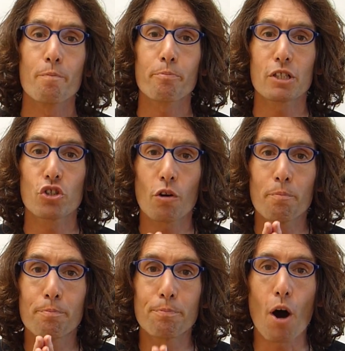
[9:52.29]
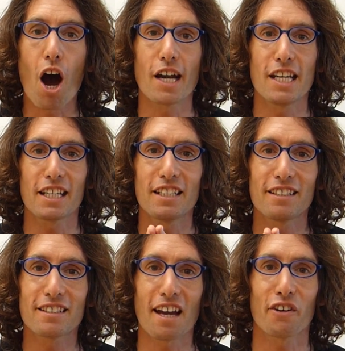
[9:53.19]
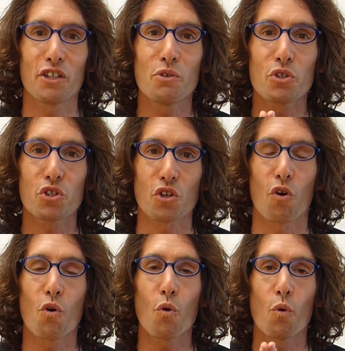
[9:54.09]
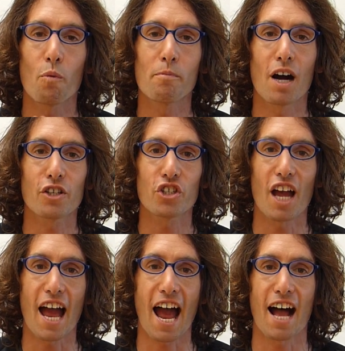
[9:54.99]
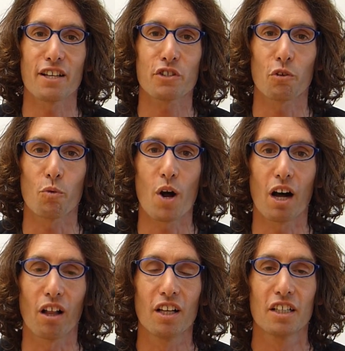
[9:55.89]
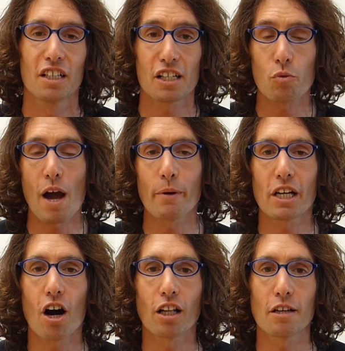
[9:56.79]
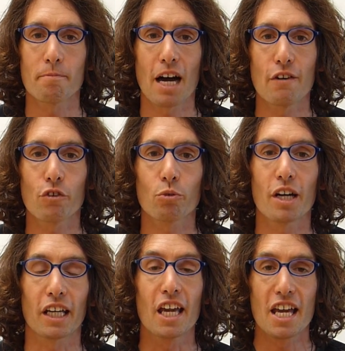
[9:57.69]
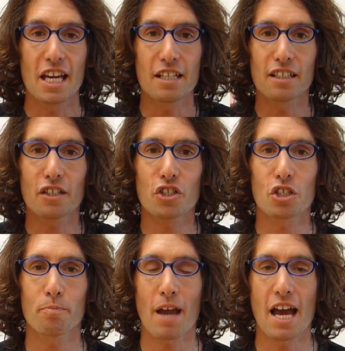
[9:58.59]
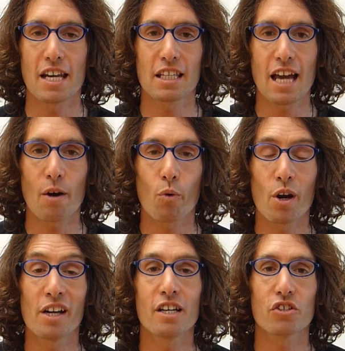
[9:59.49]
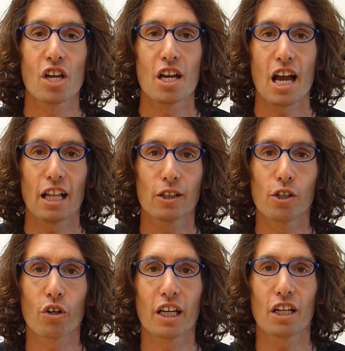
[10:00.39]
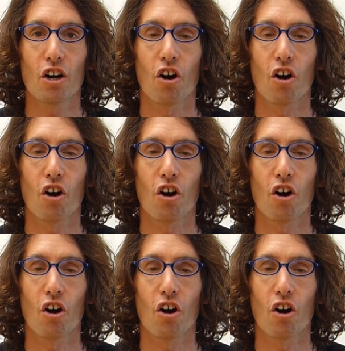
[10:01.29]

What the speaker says: but your body can tell you so much as well. That's why we call it mindful running. It's expanding that awareness and looking